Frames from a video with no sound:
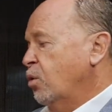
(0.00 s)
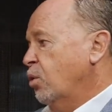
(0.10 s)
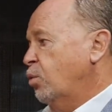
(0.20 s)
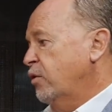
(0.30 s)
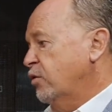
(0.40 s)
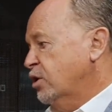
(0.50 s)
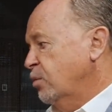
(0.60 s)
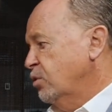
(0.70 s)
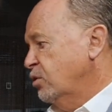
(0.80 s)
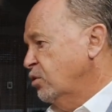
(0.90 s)
What we've
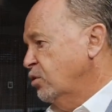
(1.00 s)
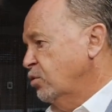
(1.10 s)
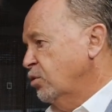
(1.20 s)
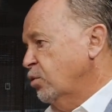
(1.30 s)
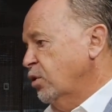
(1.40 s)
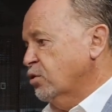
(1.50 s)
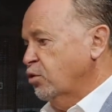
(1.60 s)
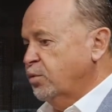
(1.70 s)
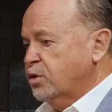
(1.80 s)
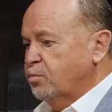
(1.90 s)
attempted to do with the West
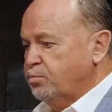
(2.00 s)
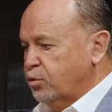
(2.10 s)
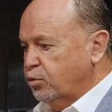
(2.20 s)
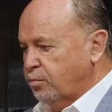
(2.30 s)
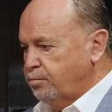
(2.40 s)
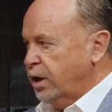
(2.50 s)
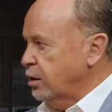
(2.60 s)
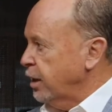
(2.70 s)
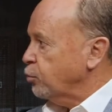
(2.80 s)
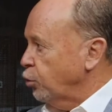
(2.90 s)
Group is to build a big
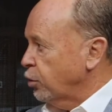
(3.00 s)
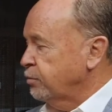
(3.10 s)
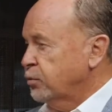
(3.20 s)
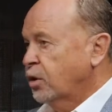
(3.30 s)
network.